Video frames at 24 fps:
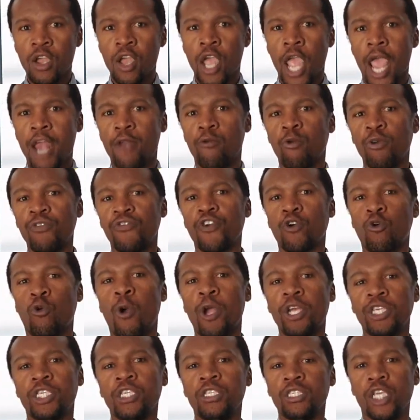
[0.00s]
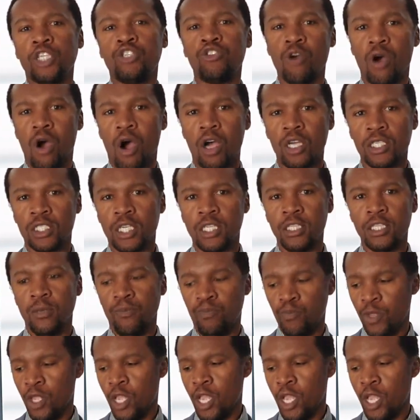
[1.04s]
And with the questions that you're asking them,